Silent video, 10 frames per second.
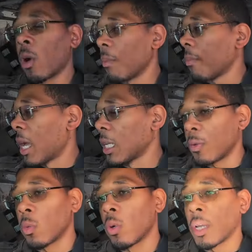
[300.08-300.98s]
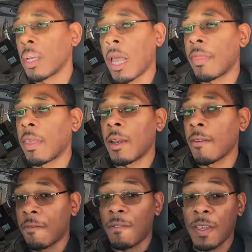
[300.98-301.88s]
one box for one, and
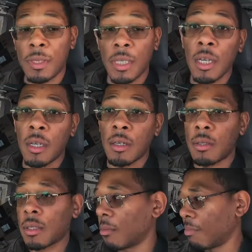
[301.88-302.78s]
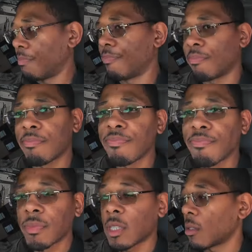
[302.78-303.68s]
then 15
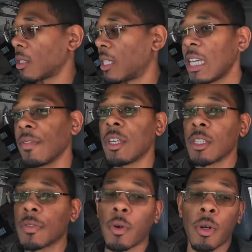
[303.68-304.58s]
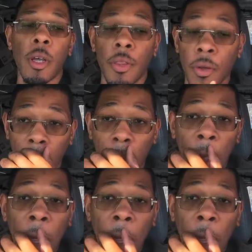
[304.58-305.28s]
TVs for another.